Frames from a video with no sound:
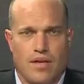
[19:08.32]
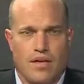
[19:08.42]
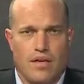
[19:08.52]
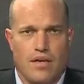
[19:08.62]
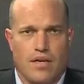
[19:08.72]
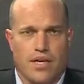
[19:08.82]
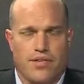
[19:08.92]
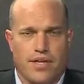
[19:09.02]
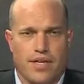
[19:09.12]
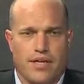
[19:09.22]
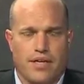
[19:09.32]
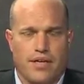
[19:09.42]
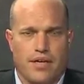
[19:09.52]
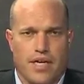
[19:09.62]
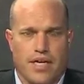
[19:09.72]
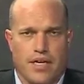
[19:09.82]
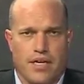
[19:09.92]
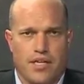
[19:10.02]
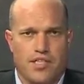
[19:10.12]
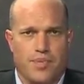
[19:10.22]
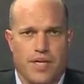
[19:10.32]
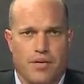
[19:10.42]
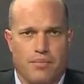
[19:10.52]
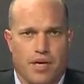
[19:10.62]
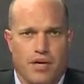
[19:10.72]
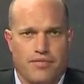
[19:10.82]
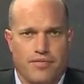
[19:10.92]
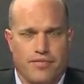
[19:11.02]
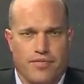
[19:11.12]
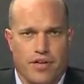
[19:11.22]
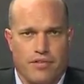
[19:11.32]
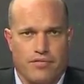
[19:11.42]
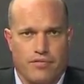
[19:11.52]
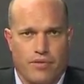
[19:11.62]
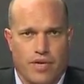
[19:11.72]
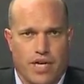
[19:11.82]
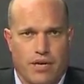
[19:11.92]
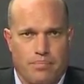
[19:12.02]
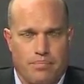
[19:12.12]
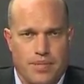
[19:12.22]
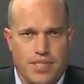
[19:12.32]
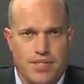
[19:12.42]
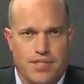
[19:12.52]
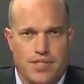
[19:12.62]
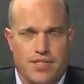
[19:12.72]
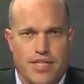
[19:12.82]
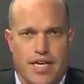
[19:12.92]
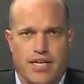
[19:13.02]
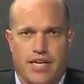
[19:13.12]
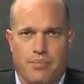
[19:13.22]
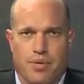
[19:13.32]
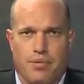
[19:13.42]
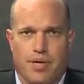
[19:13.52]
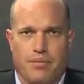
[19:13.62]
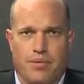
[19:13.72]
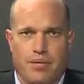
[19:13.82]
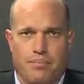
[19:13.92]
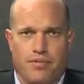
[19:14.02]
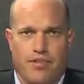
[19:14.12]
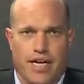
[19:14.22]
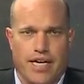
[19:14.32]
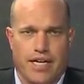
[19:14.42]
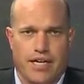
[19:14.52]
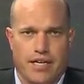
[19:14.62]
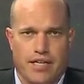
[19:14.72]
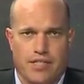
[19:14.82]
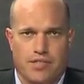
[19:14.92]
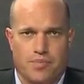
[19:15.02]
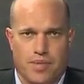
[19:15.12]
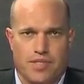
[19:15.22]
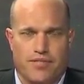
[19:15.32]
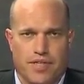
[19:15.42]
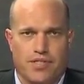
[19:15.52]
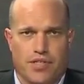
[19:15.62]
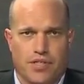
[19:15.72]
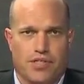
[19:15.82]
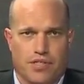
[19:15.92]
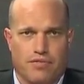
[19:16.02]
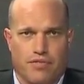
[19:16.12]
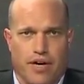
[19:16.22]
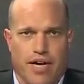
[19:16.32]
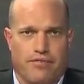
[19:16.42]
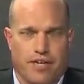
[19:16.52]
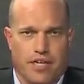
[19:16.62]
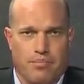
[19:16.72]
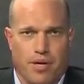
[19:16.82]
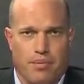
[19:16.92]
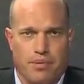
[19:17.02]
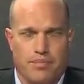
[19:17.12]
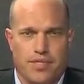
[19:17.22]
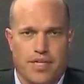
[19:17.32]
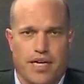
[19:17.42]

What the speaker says: Look, I think, I can only speak on behalf of what our business has done. I mean, we're providing a specific solution for African problems.